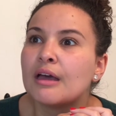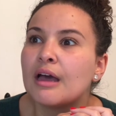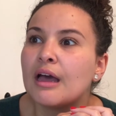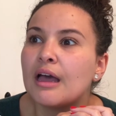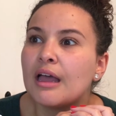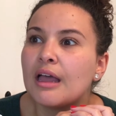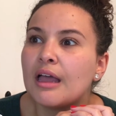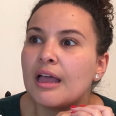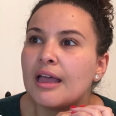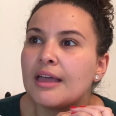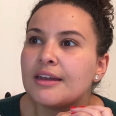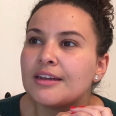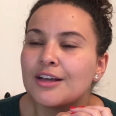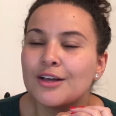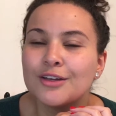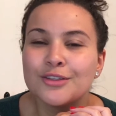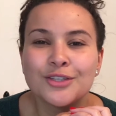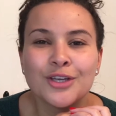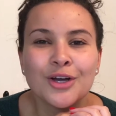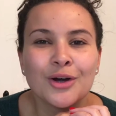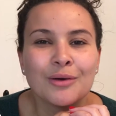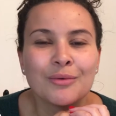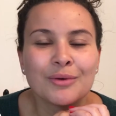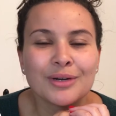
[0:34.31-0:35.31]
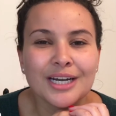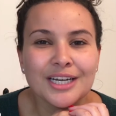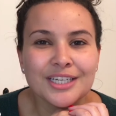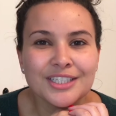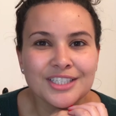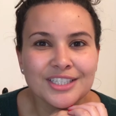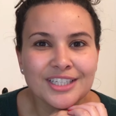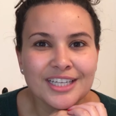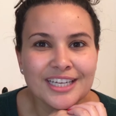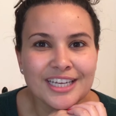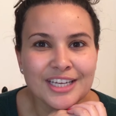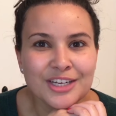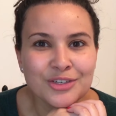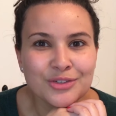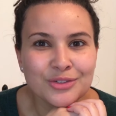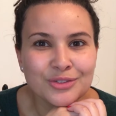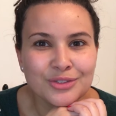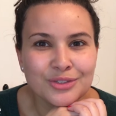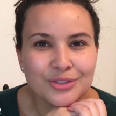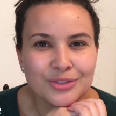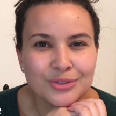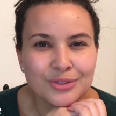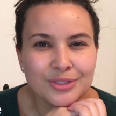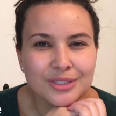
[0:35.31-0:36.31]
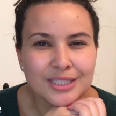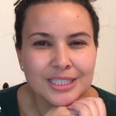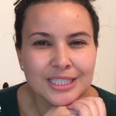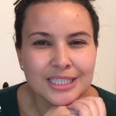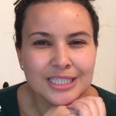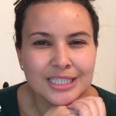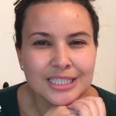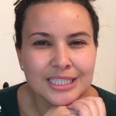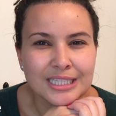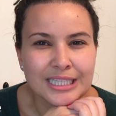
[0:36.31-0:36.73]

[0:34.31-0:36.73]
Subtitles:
And also, I wanted to like introduce this